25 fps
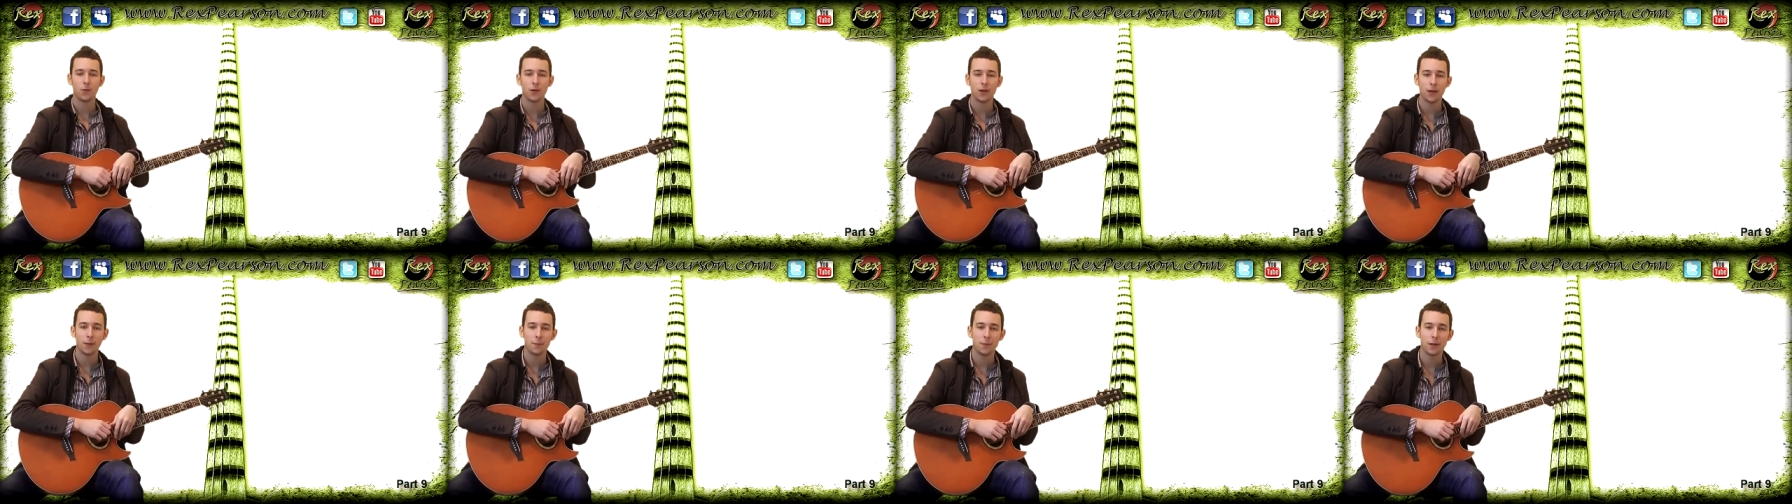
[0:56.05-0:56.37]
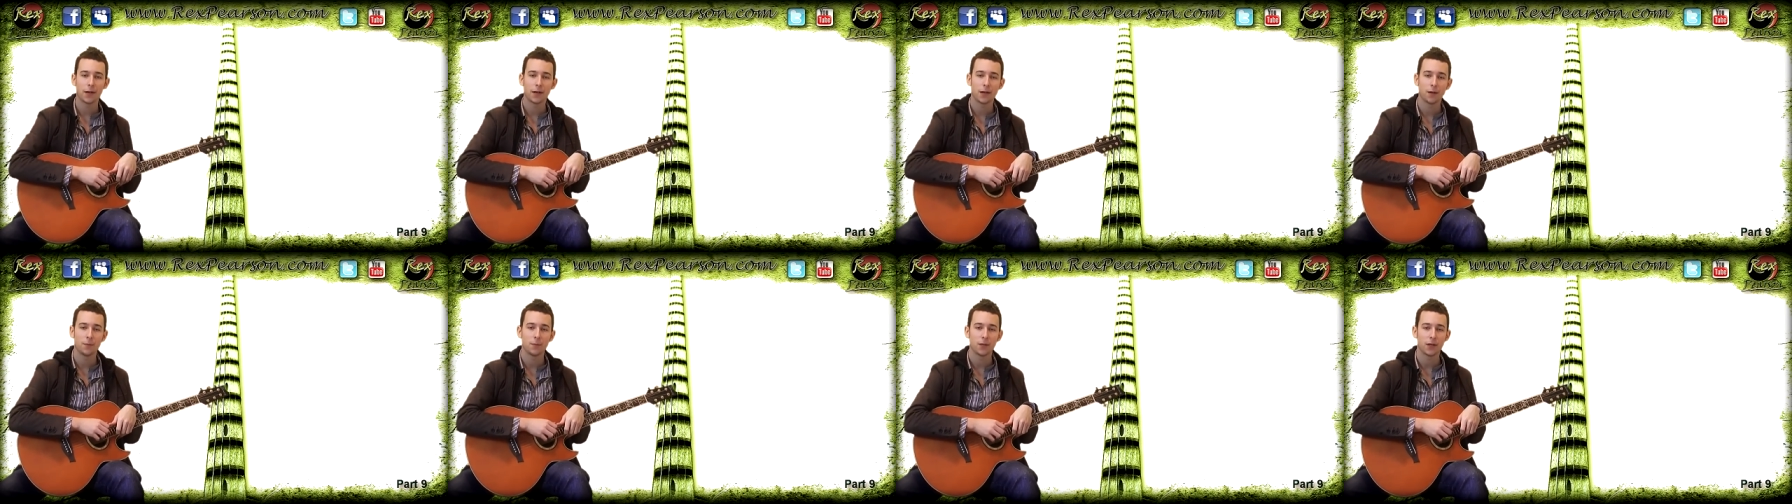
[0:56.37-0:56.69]
when they
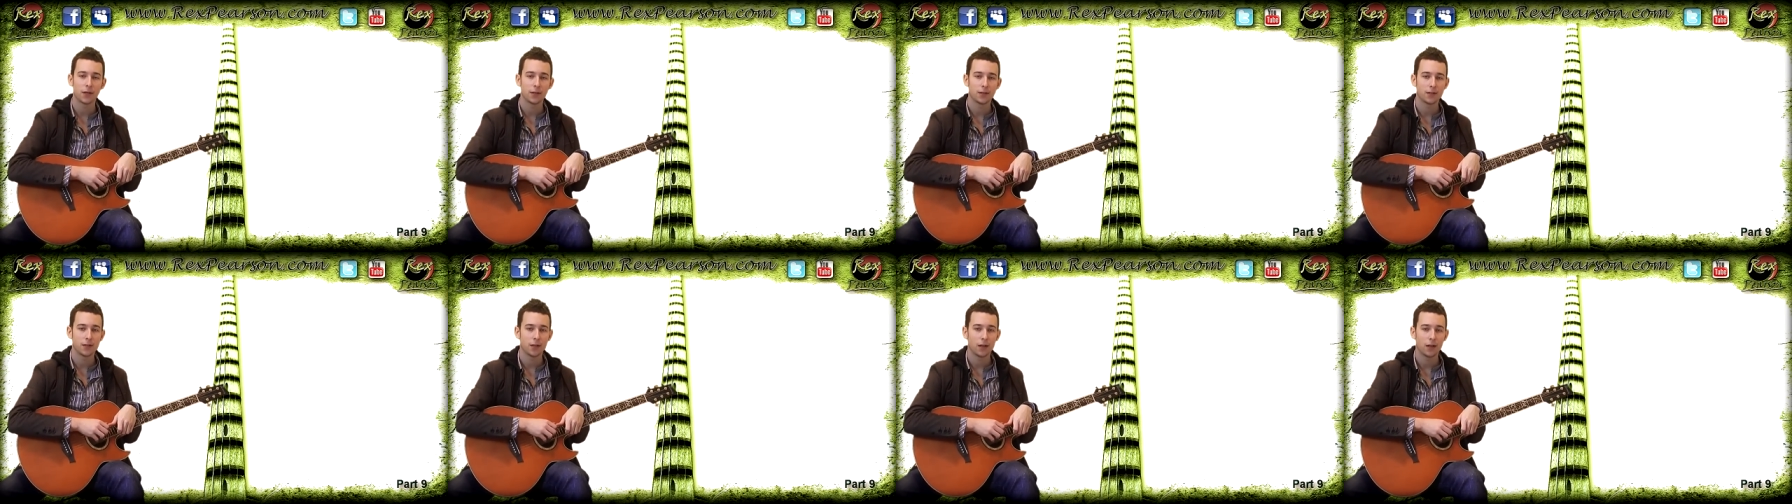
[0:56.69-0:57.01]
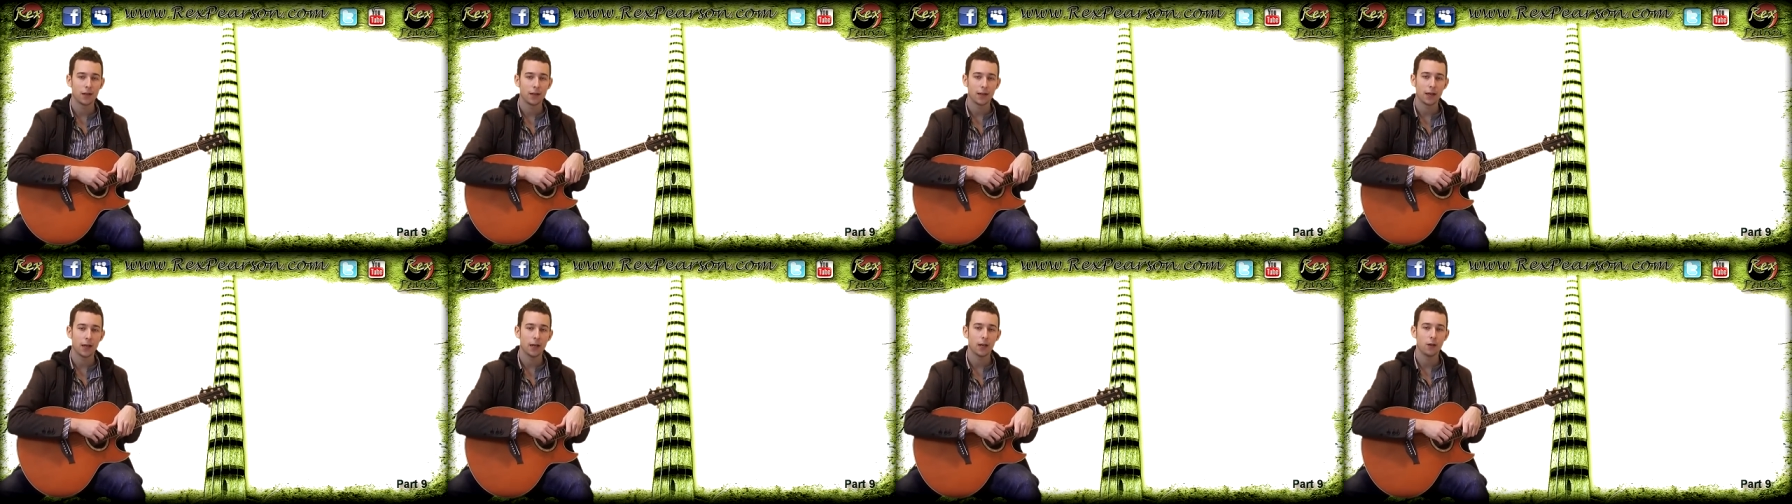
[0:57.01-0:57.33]
pick up the
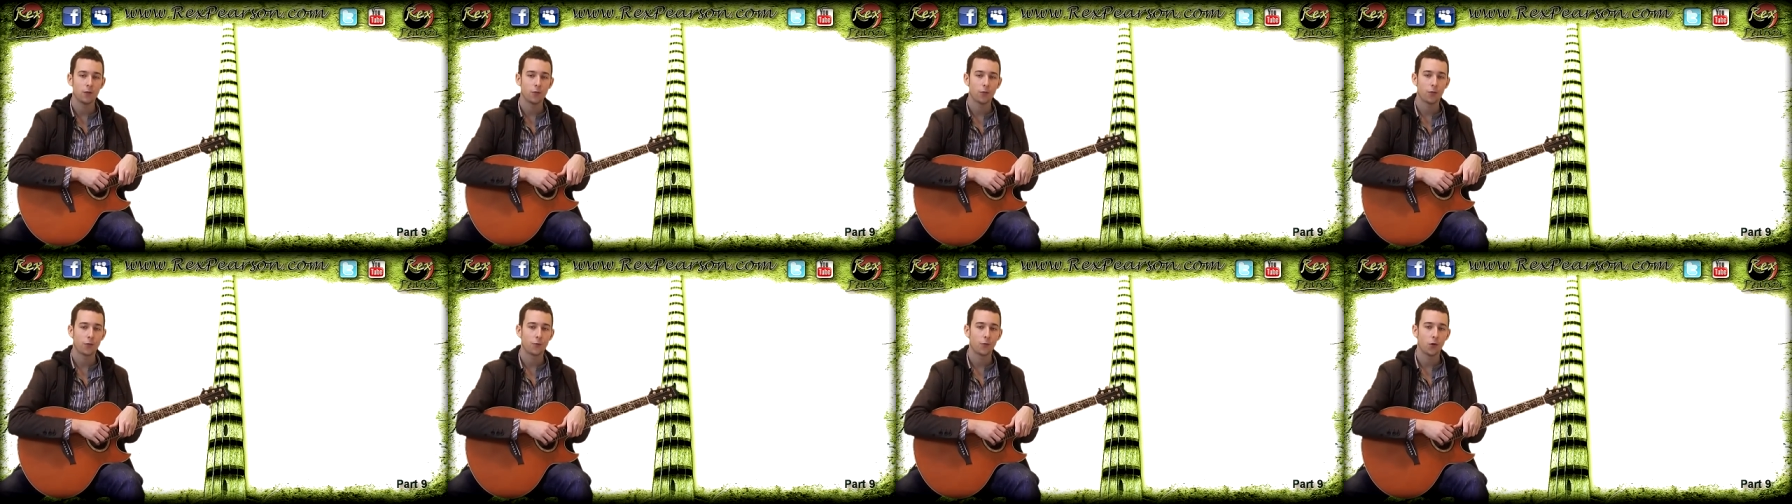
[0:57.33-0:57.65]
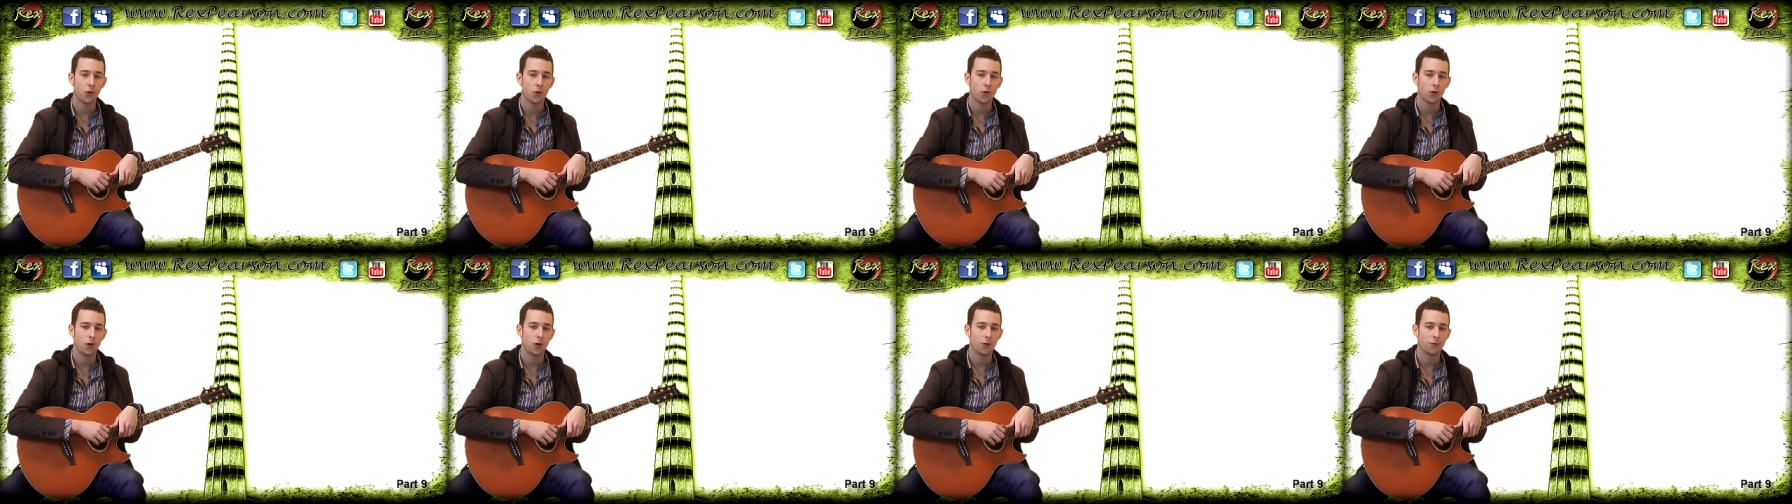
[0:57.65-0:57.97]
guitar, they get a little
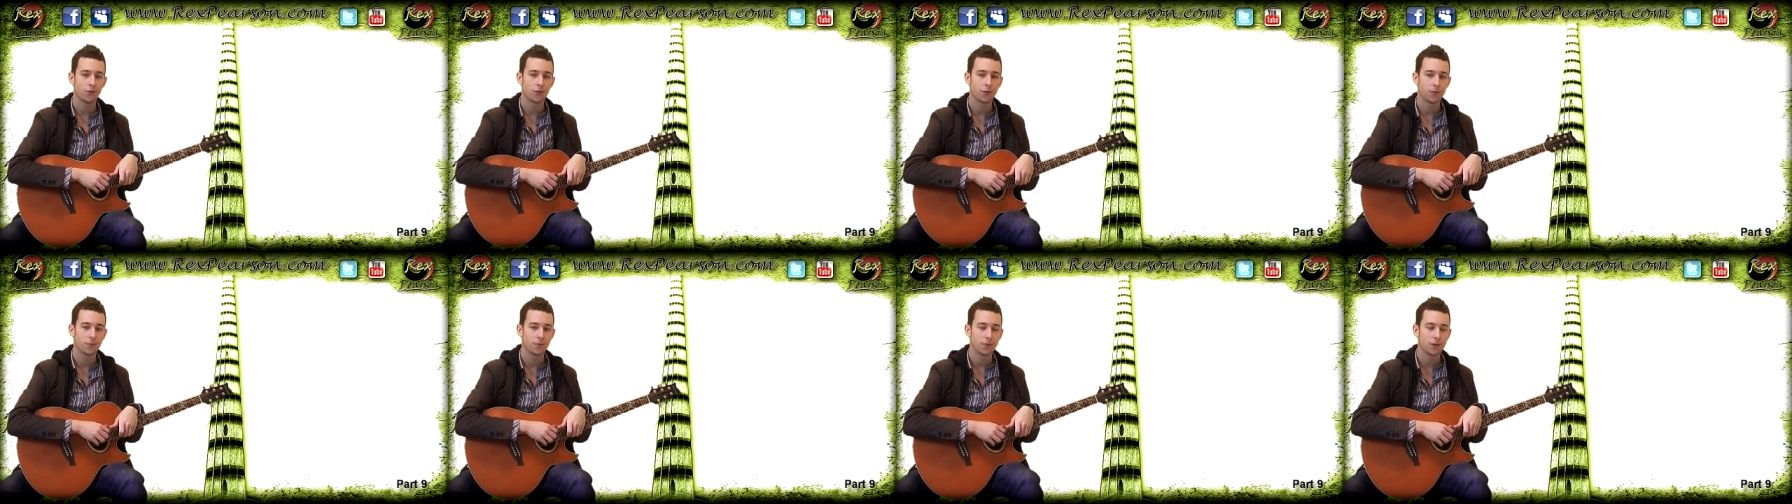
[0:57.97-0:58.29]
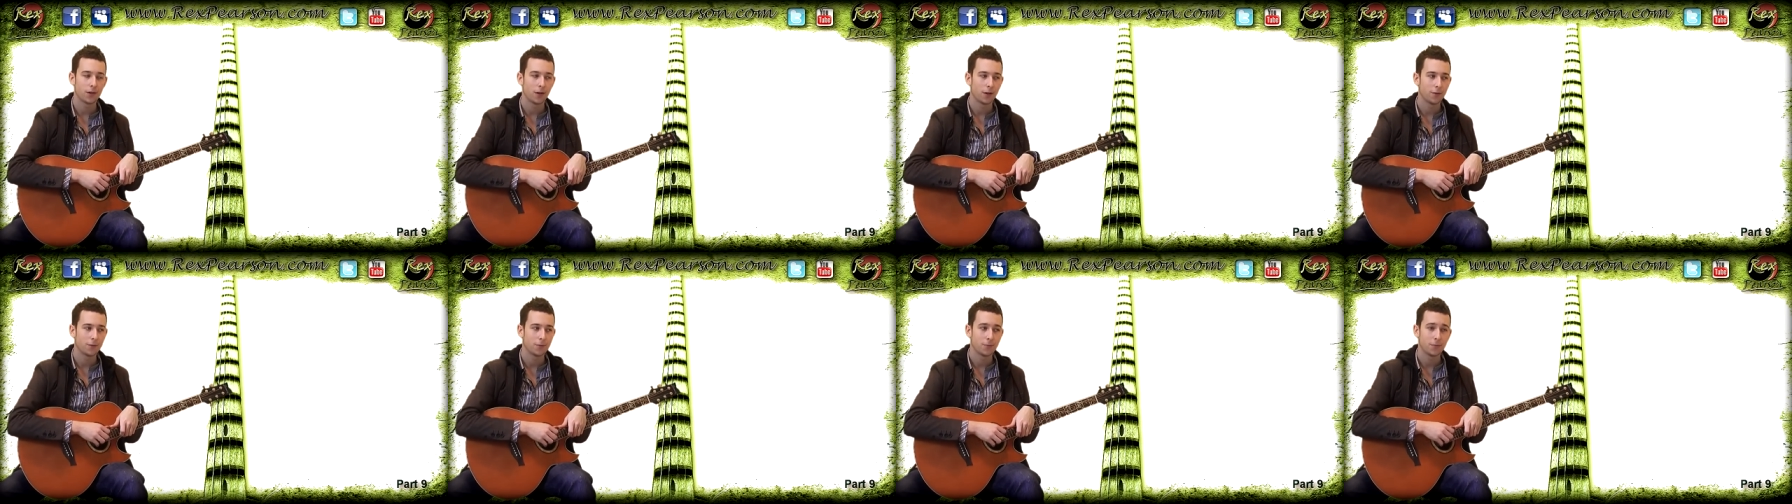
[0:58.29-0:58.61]
thrown off
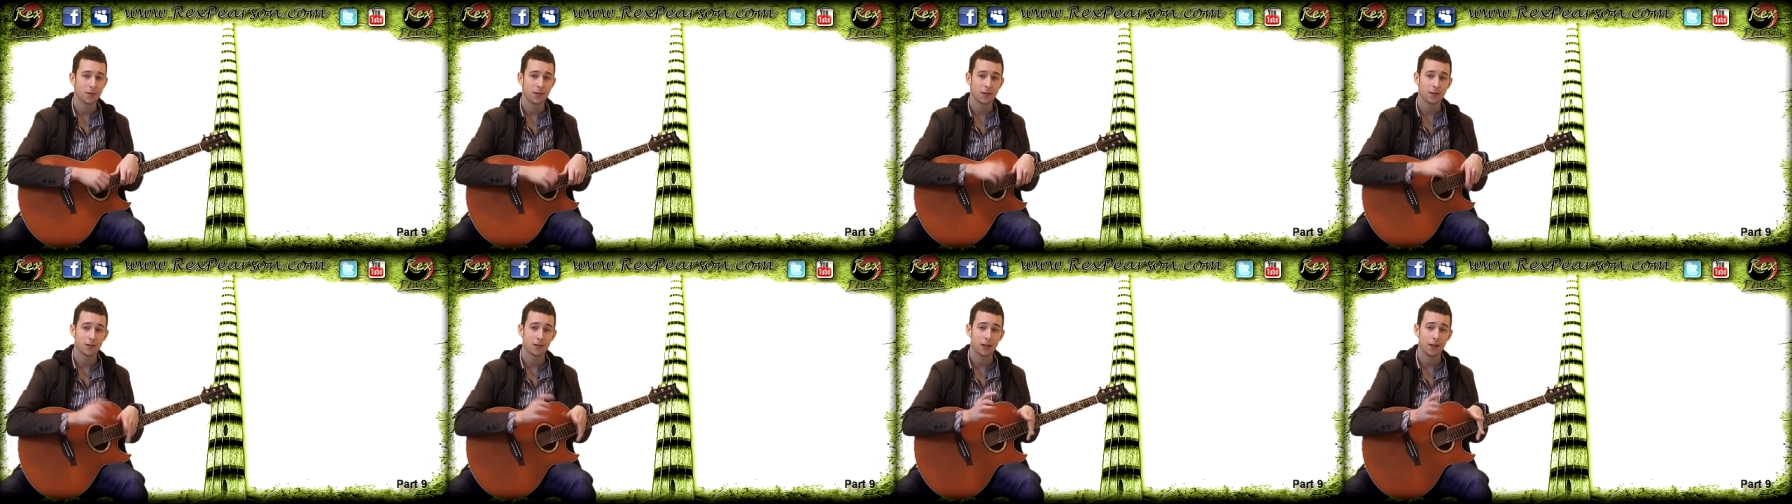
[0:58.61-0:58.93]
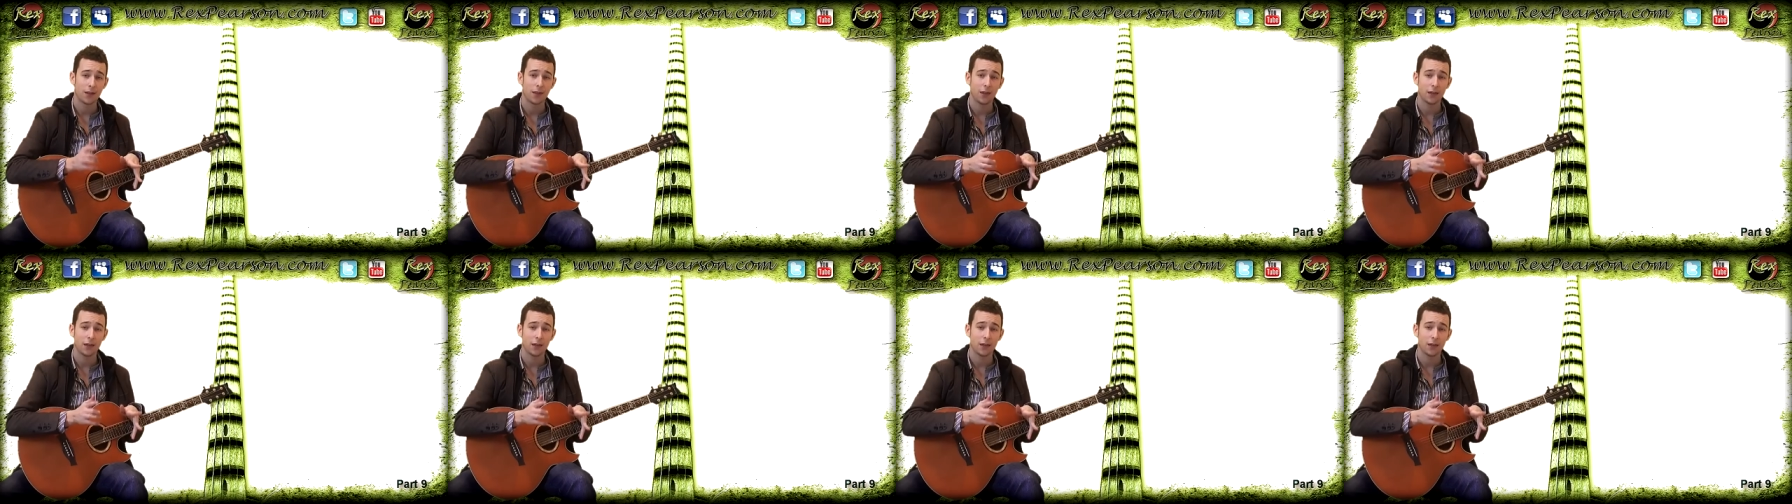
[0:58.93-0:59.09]
sometimes because they